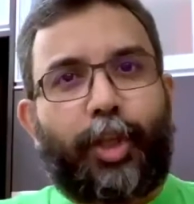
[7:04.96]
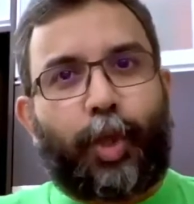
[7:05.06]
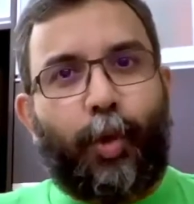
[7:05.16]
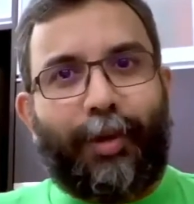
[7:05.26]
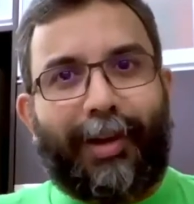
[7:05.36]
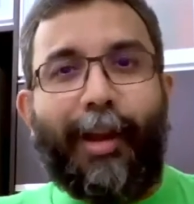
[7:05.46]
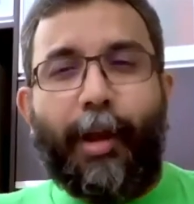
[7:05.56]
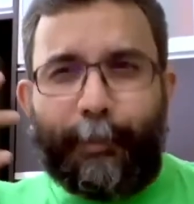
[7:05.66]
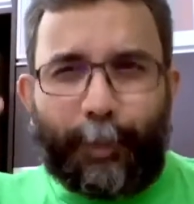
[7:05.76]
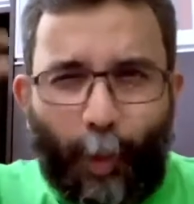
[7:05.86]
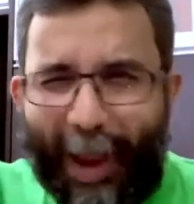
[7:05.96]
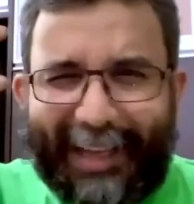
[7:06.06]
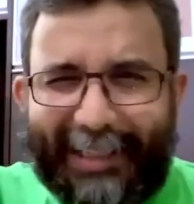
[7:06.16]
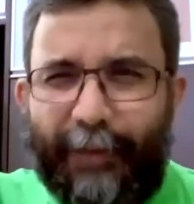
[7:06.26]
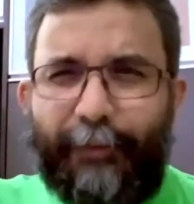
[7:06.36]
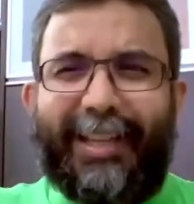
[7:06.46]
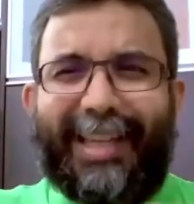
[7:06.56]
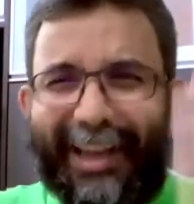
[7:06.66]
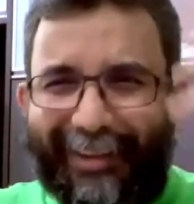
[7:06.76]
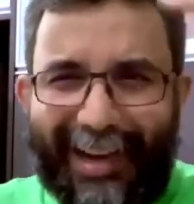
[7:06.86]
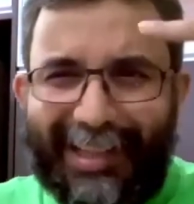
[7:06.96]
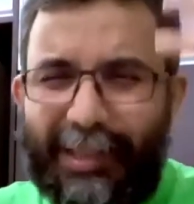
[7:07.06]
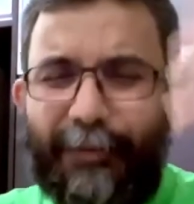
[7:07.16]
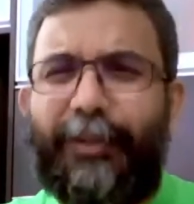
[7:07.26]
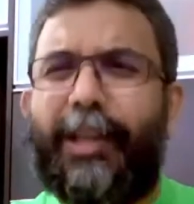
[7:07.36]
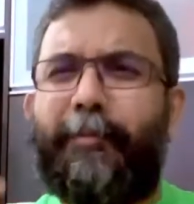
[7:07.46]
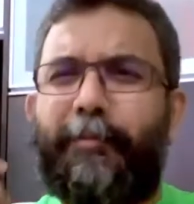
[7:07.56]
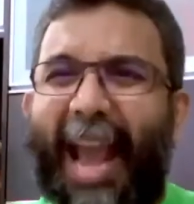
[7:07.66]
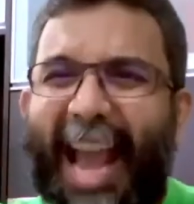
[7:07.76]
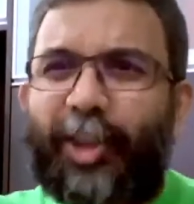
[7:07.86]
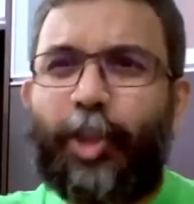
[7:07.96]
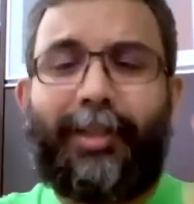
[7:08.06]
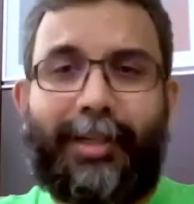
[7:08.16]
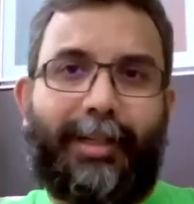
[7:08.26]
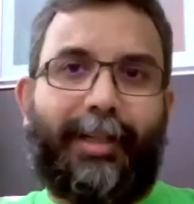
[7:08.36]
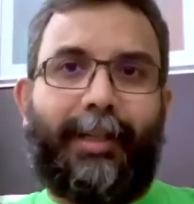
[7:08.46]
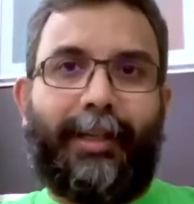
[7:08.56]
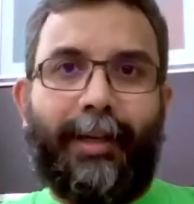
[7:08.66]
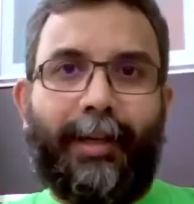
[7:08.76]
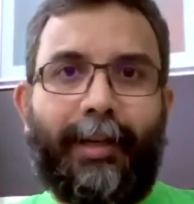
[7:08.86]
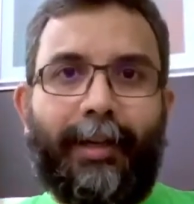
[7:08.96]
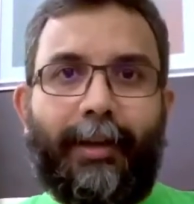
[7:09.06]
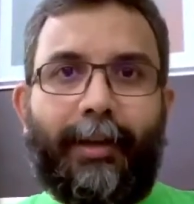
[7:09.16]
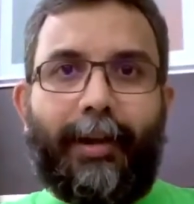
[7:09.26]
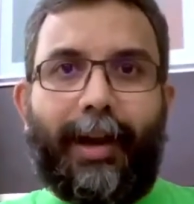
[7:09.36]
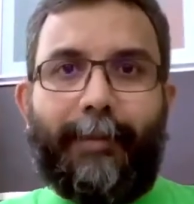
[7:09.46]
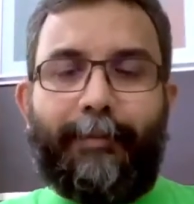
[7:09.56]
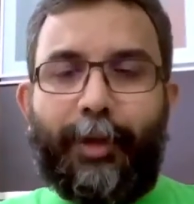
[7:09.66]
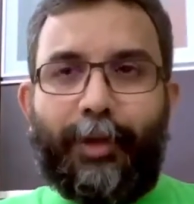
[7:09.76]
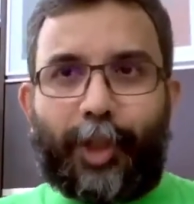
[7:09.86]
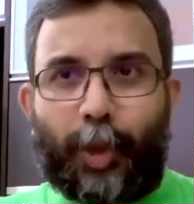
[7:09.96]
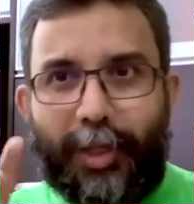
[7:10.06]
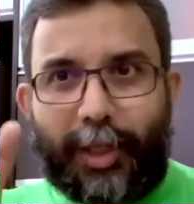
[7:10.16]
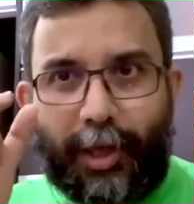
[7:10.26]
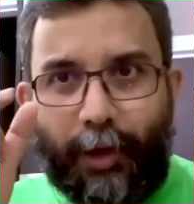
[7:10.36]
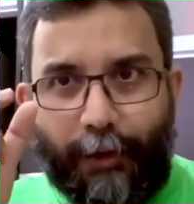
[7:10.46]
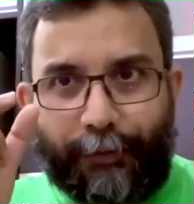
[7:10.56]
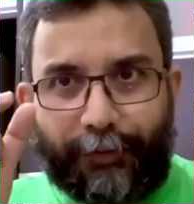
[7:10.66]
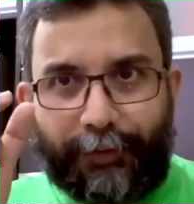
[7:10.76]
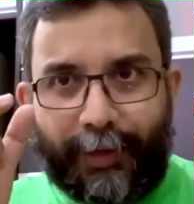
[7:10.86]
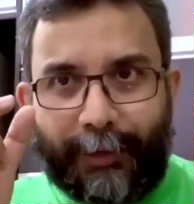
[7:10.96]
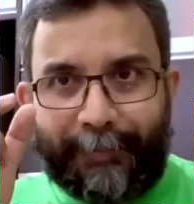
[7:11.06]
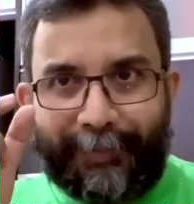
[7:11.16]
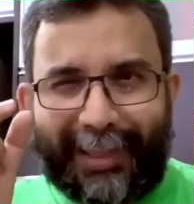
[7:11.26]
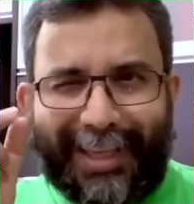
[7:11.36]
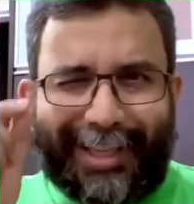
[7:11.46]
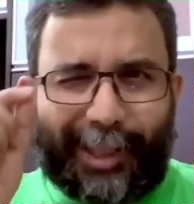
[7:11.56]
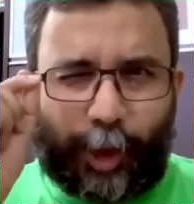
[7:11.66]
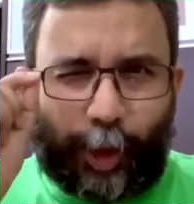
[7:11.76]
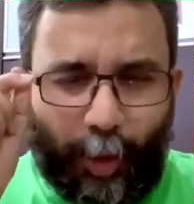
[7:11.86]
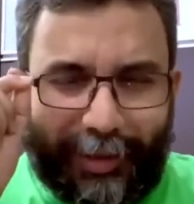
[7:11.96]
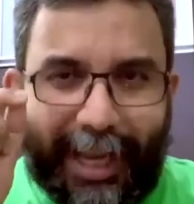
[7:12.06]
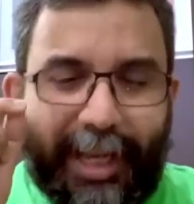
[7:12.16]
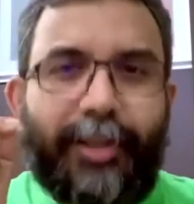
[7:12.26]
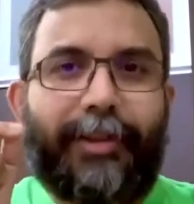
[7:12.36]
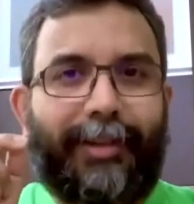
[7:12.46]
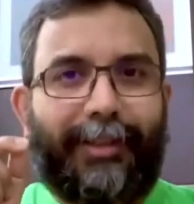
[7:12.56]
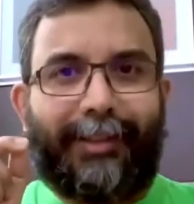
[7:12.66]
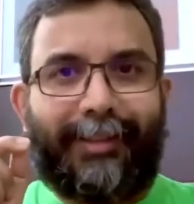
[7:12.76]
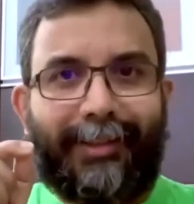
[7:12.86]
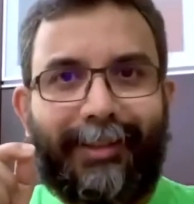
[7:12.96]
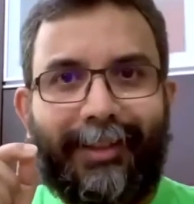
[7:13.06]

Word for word: zone proactively, aggressively, passionately, right? Because switching off is so dangerous.